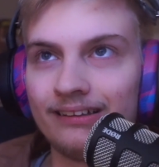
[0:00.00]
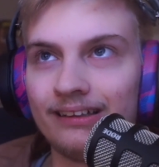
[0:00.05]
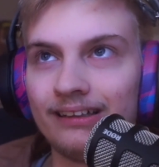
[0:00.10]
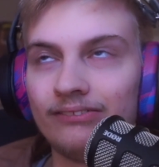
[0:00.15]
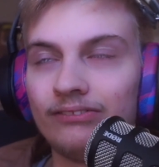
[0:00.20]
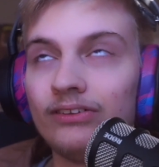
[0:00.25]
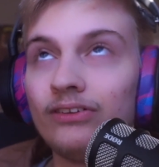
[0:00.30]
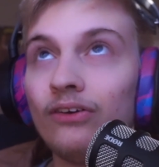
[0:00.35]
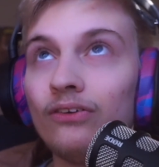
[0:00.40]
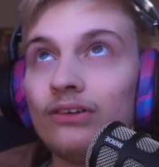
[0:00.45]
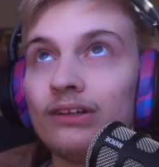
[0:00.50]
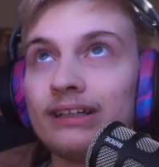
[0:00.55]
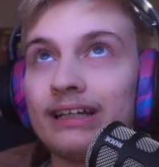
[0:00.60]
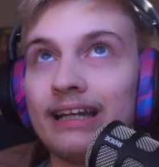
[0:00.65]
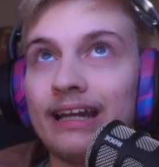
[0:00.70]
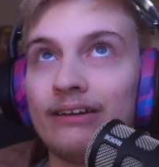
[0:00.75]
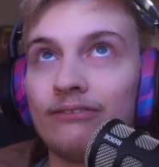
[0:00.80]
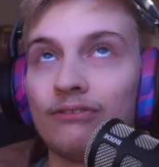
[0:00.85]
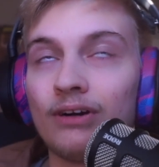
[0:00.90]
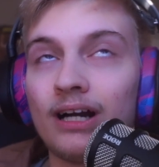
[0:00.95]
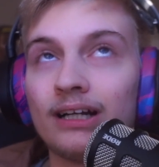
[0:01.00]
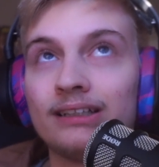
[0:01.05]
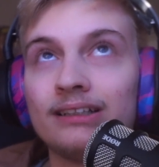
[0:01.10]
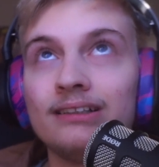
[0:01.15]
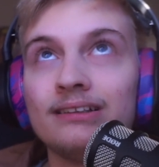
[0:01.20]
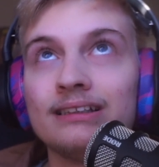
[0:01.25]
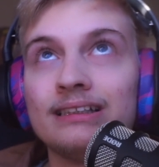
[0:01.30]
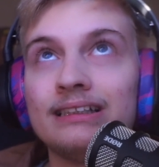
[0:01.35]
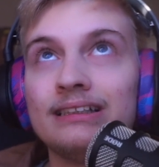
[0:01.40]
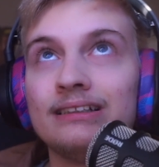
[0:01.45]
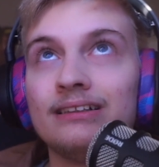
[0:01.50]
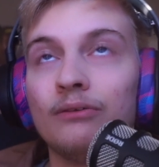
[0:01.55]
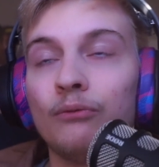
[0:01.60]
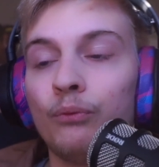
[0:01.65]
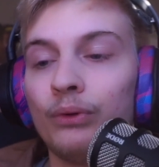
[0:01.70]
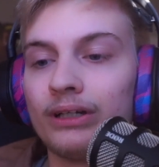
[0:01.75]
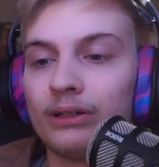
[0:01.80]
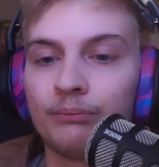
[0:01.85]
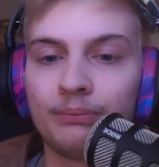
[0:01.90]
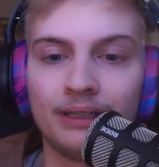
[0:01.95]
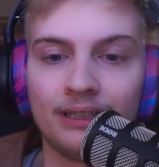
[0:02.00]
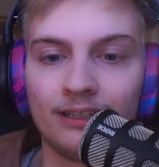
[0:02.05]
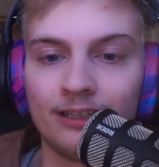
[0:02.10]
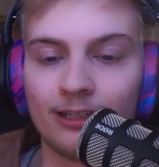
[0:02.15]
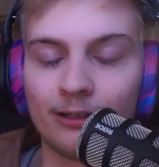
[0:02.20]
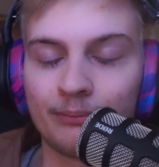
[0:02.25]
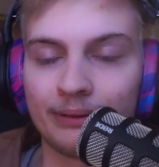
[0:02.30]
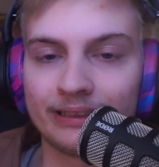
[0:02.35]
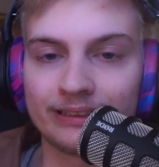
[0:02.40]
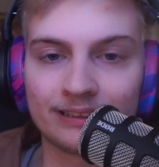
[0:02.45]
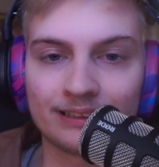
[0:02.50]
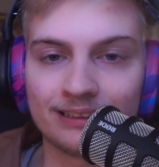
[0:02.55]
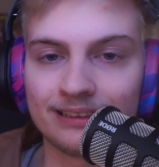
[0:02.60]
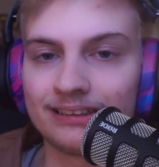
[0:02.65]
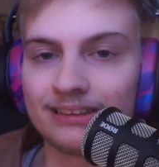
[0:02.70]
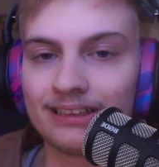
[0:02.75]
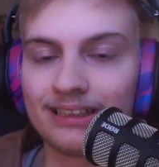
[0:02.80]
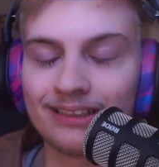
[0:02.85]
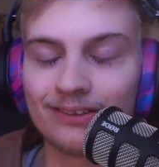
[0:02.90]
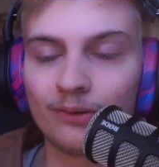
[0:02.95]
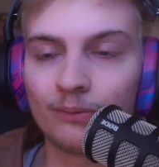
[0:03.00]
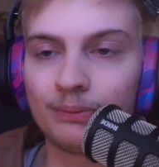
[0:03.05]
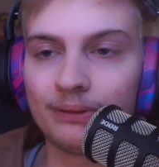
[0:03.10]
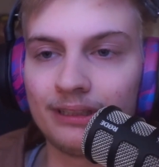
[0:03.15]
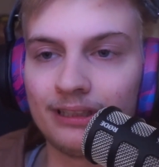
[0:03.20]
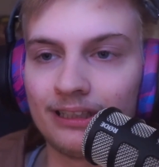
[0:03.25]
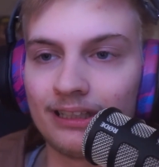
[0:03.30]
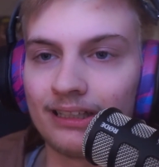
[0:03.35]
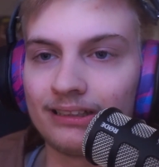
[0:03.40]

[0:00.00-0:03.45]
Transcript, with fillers: if you go look at a Rocket League Wikipedia, basically it's Liquipedia.